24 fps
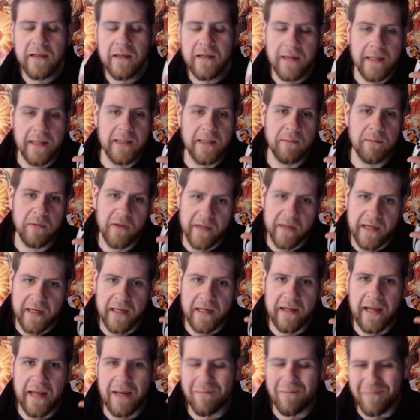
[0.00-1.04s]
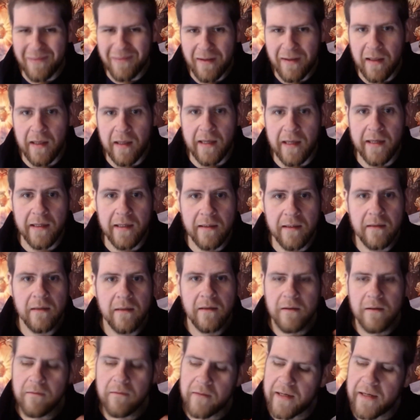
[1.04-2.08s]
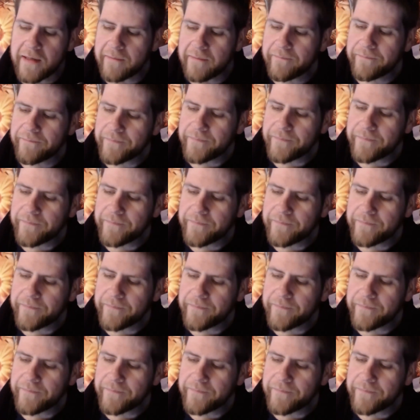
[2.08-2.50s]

not to plug in and play, right?